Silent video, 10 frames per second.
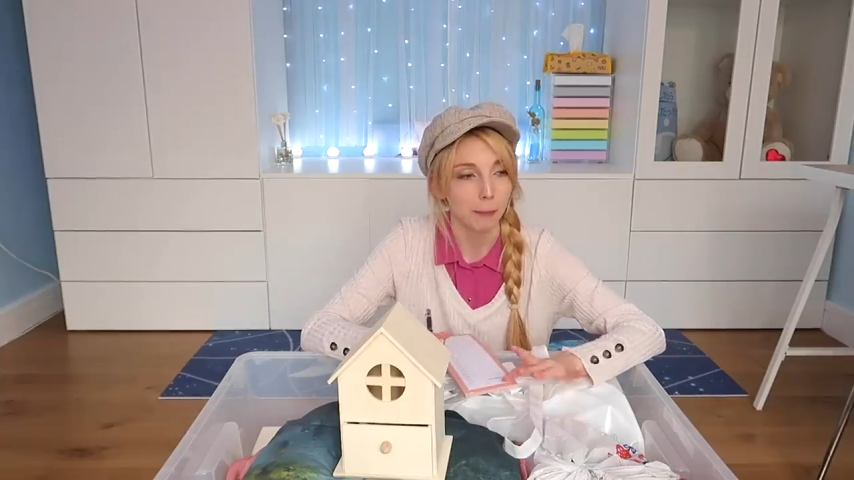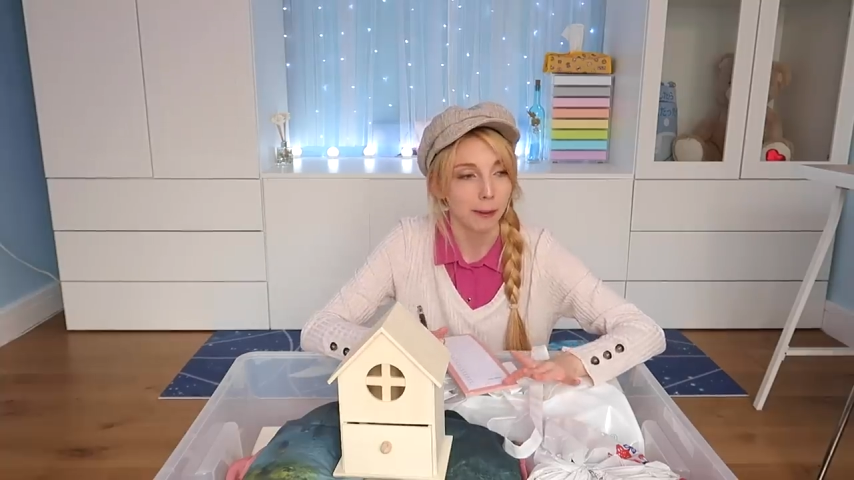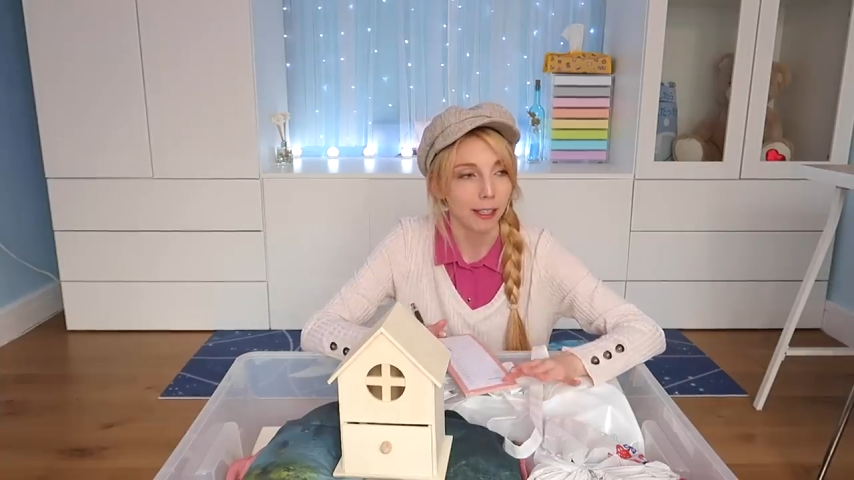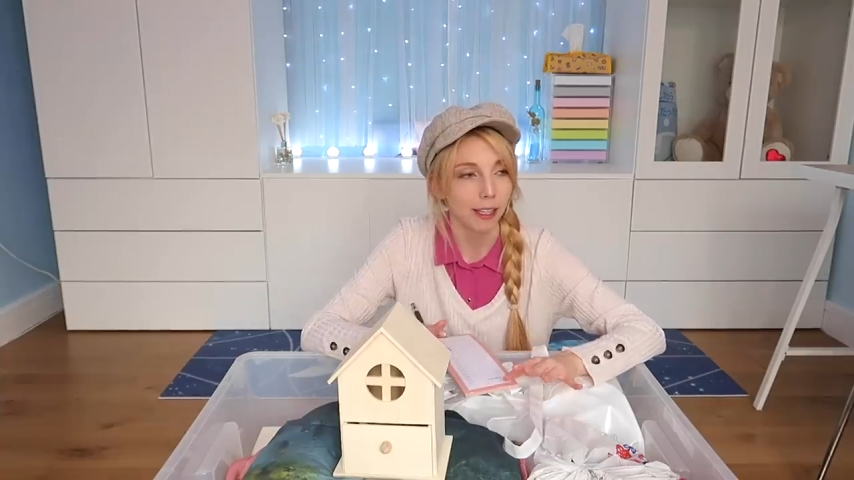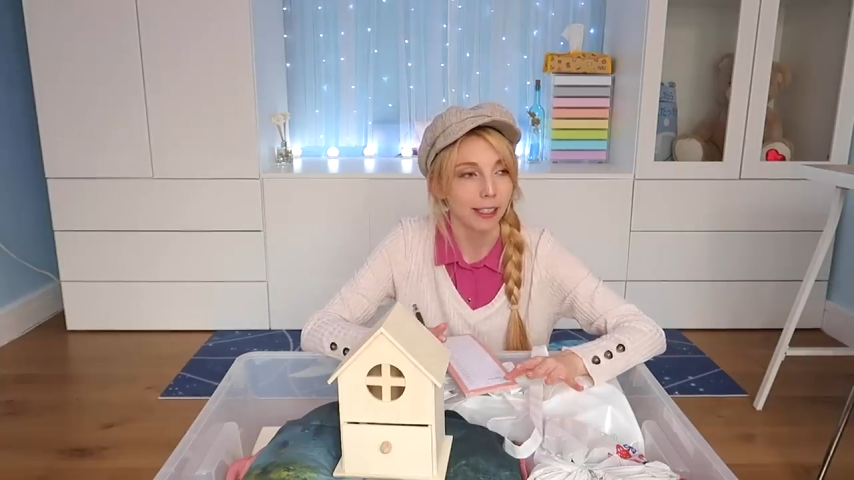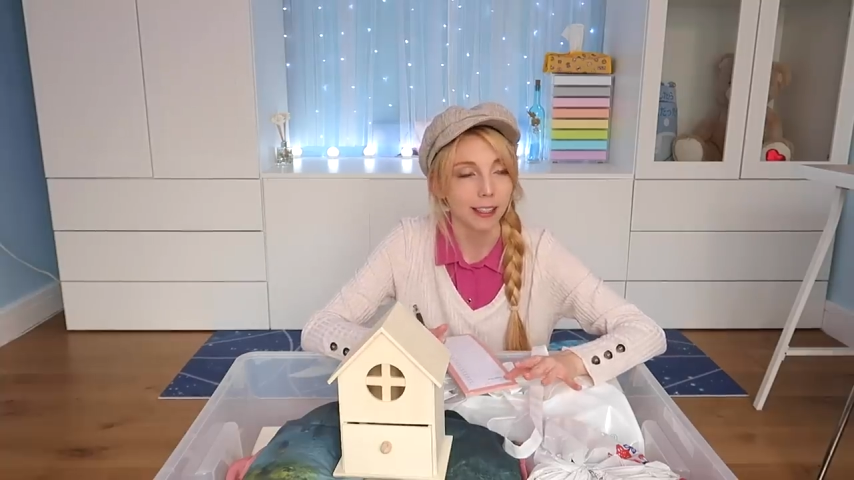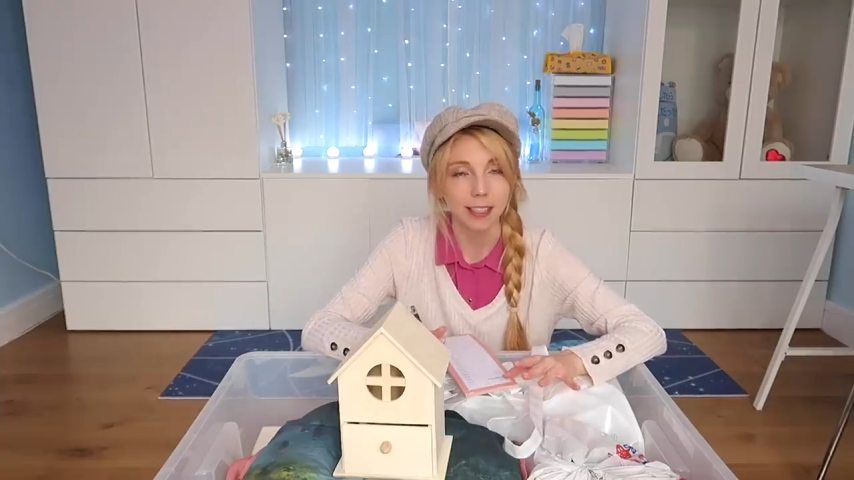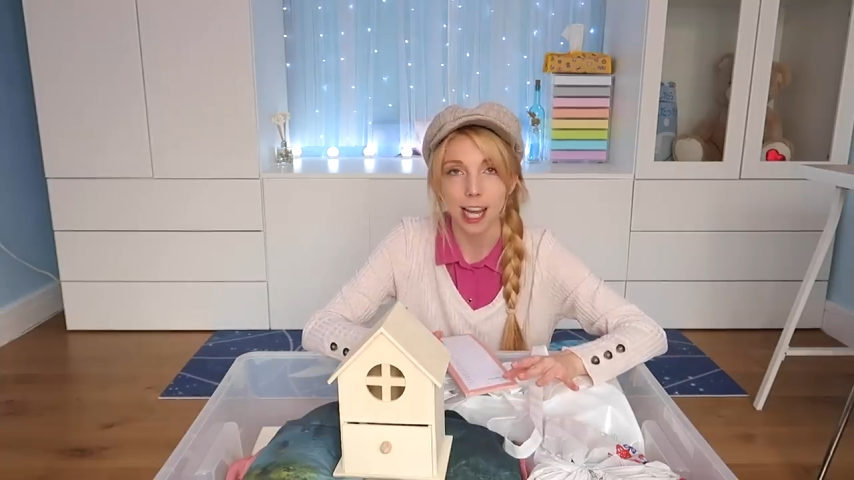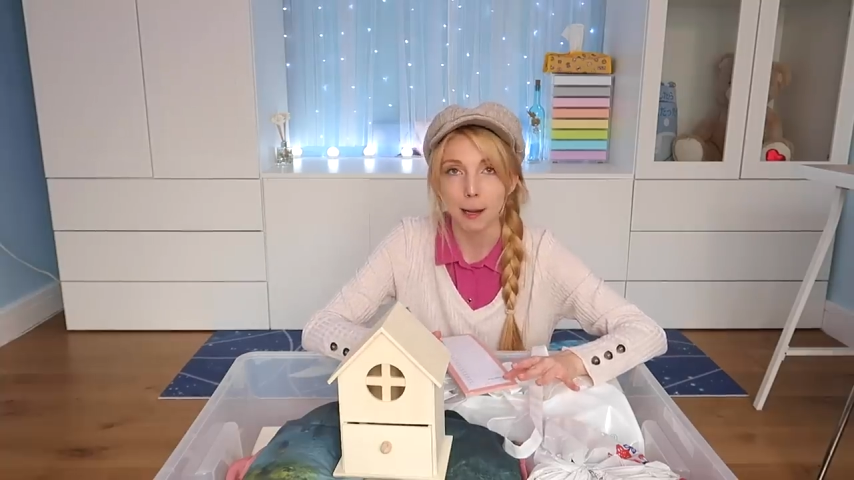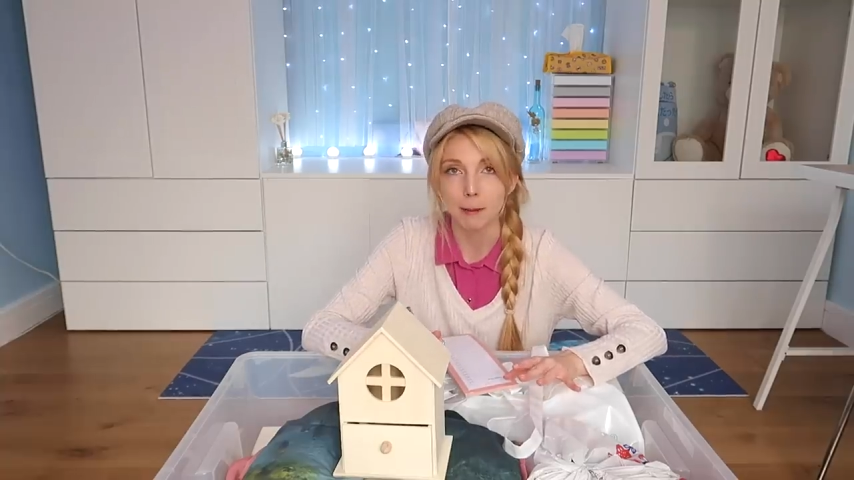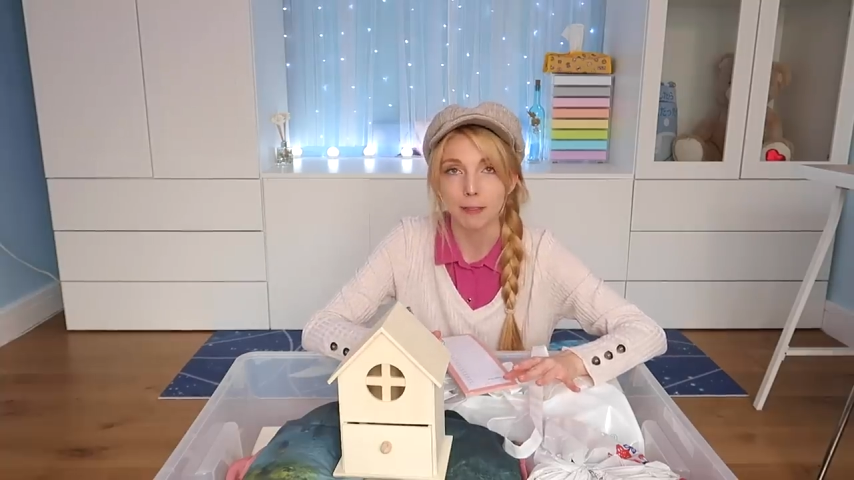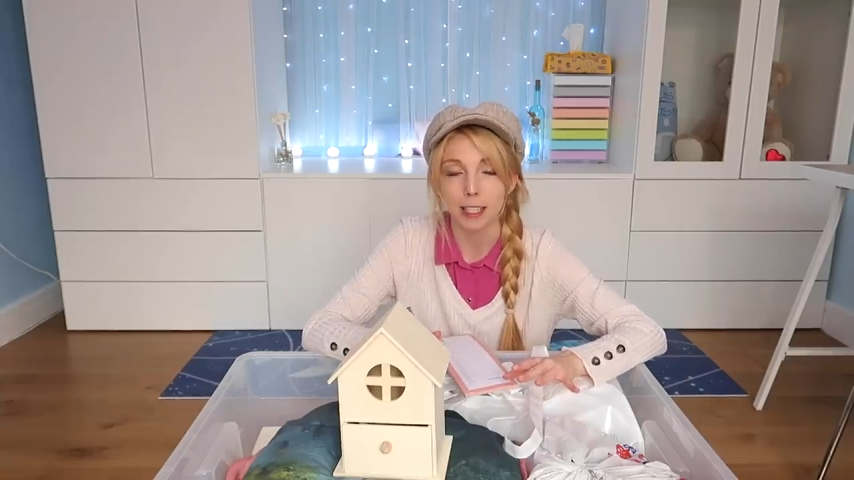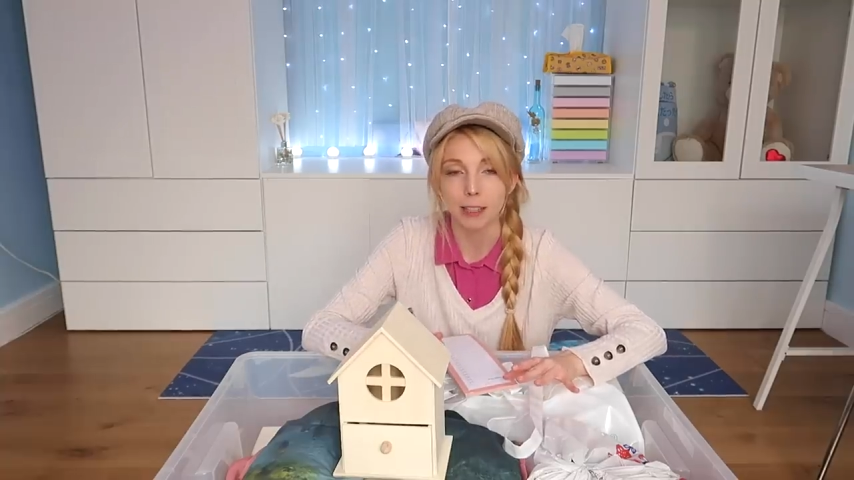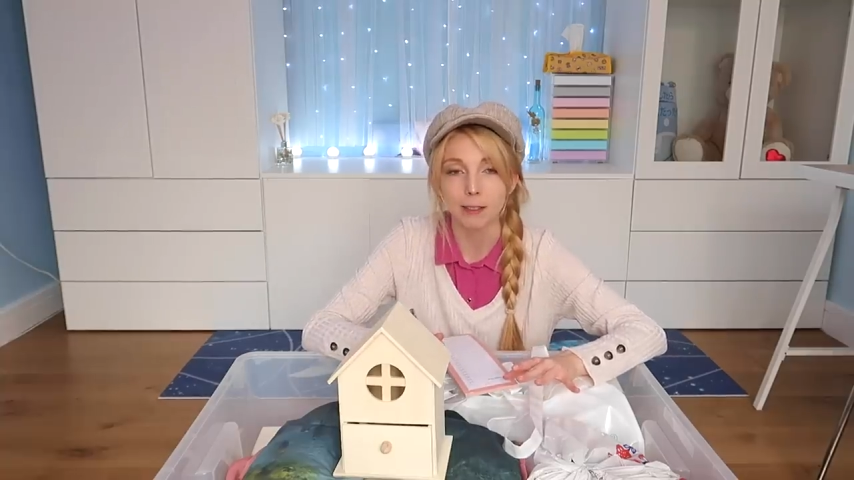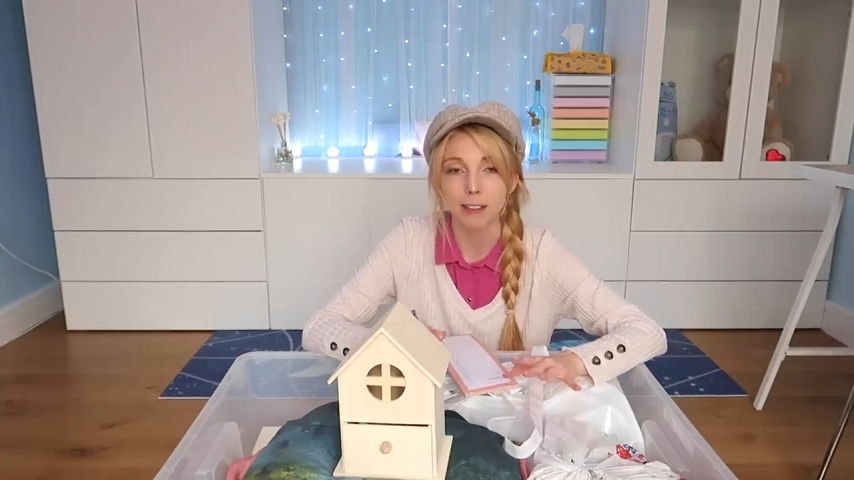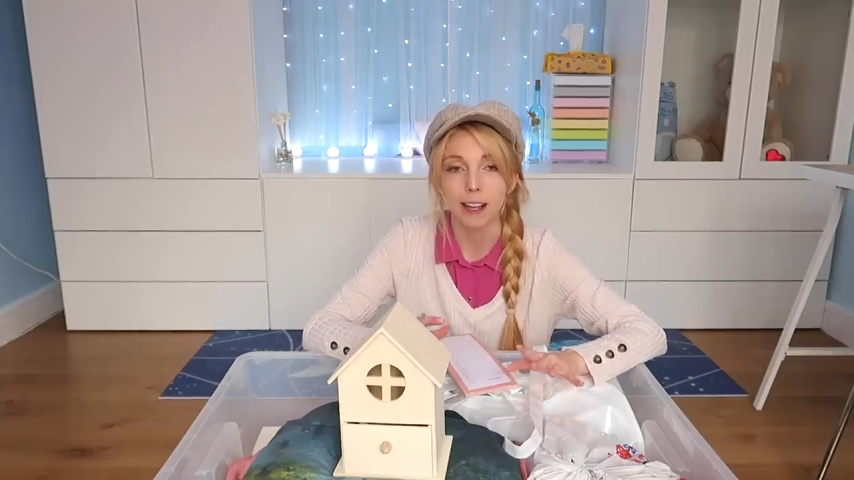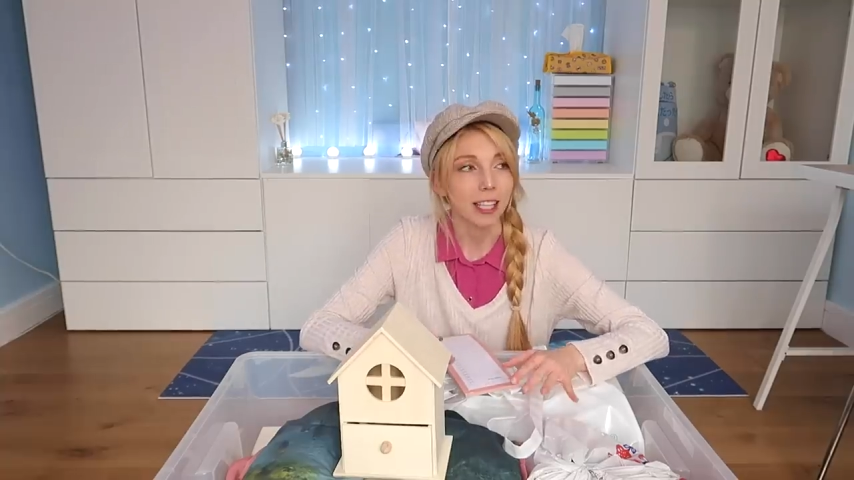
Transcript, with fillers: bit in the types of videos.